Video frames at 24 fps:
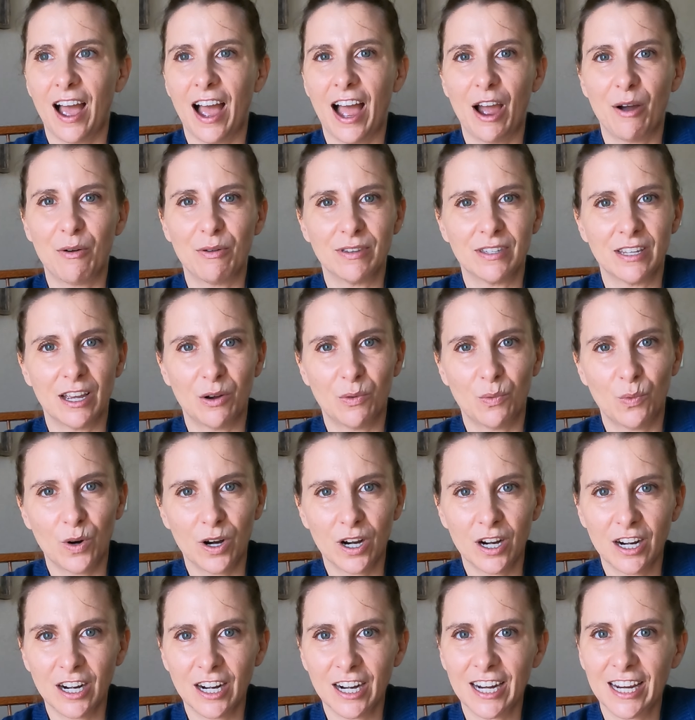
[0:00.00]
I was at
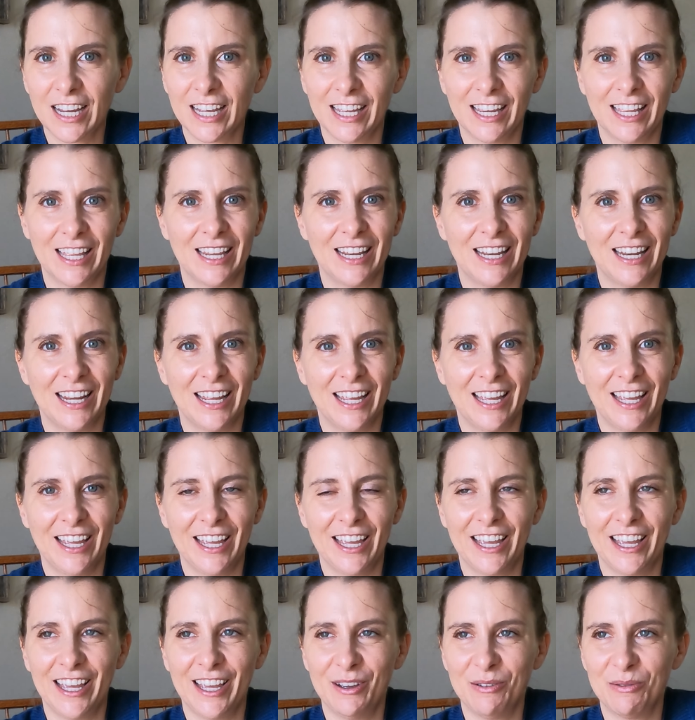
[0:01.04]
work, and
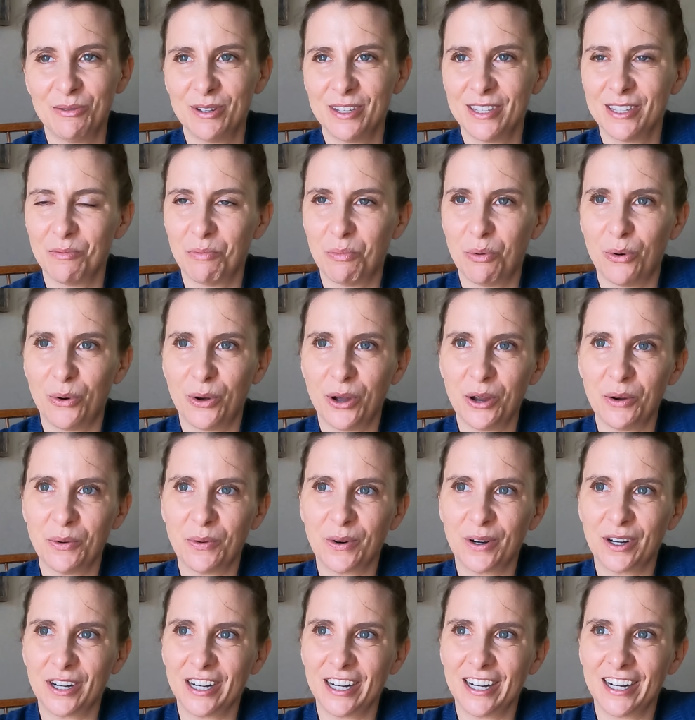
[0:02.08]
it was a point
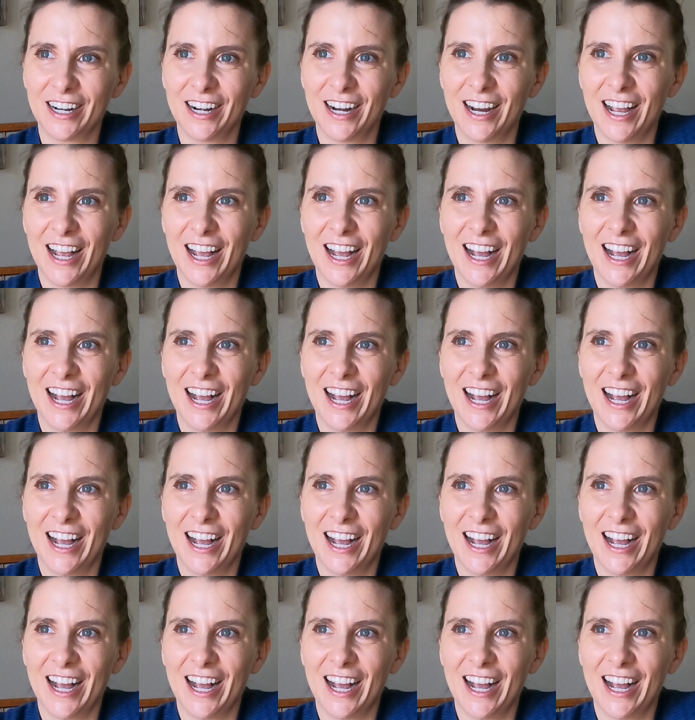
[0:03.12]
where